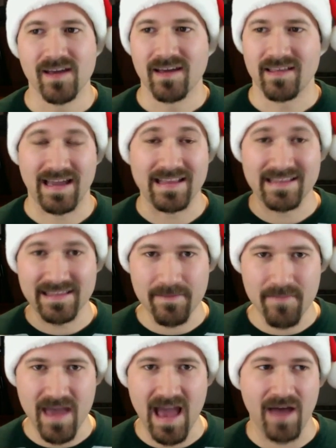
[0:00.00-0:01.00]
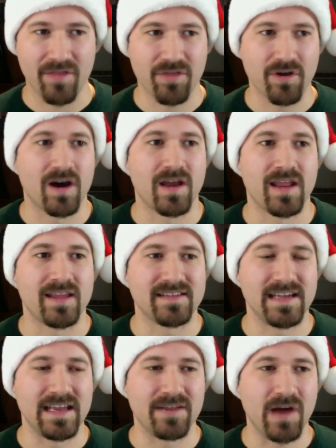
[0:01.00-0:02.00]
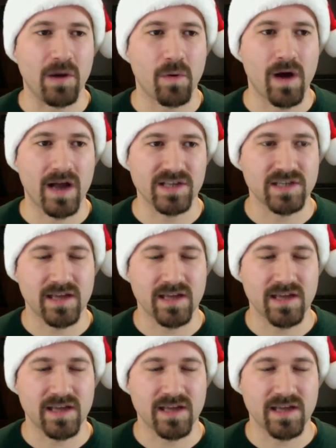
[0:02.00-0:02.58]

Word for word: like I did the math on it, and if I watch